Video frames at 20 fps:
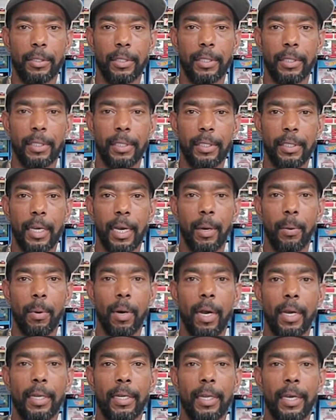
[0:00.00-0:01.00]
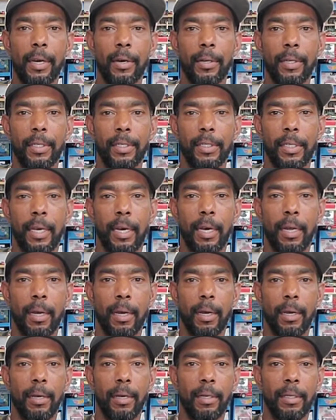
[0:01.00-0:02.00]
So I see this guy walking out and he's got
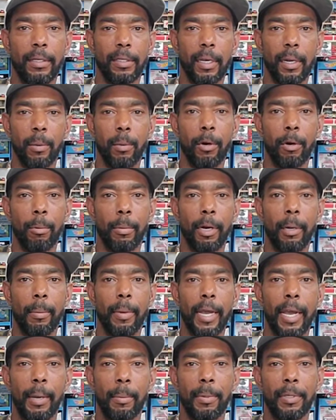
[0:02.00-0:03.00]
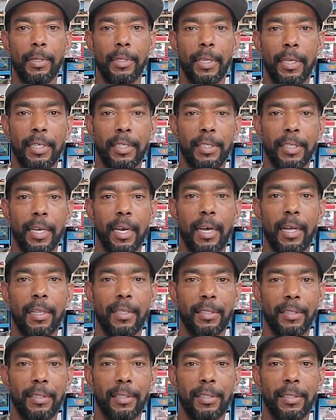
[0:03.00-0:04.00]
he's got a Walmart bag, but then he's got
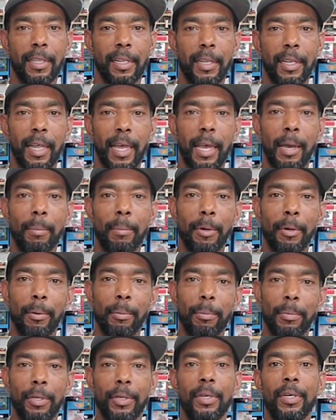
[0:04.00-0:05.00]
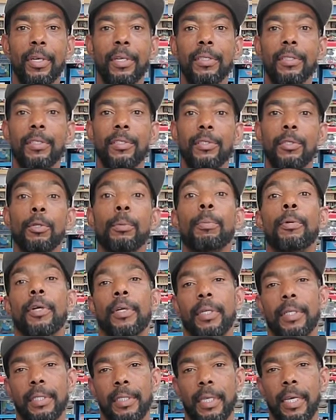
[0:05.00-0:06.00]
the Lambo Mirror
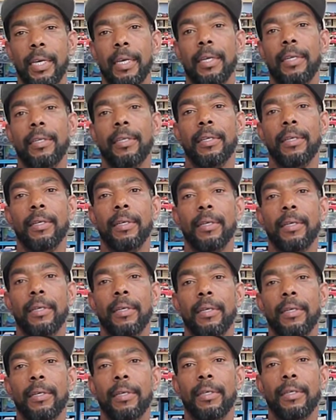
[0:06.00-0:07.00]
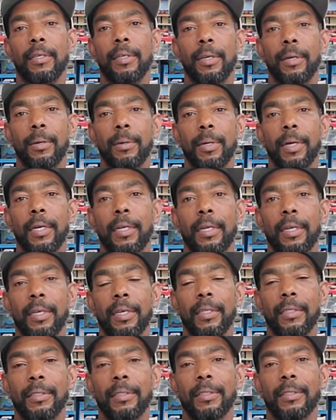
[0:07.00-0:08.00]
Super in his hand. You know what?
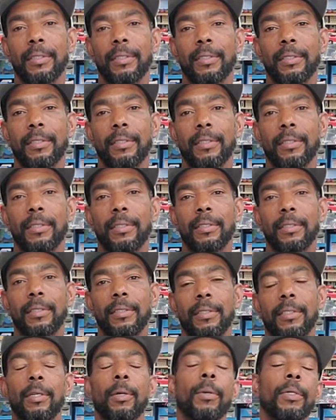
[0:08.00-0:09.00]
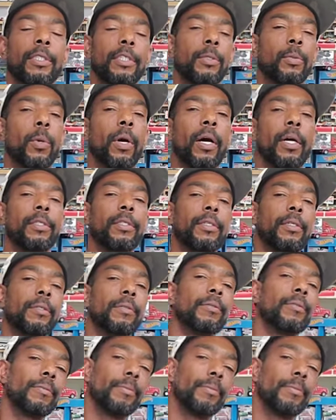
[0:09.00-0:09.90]
And you know what? Just watch.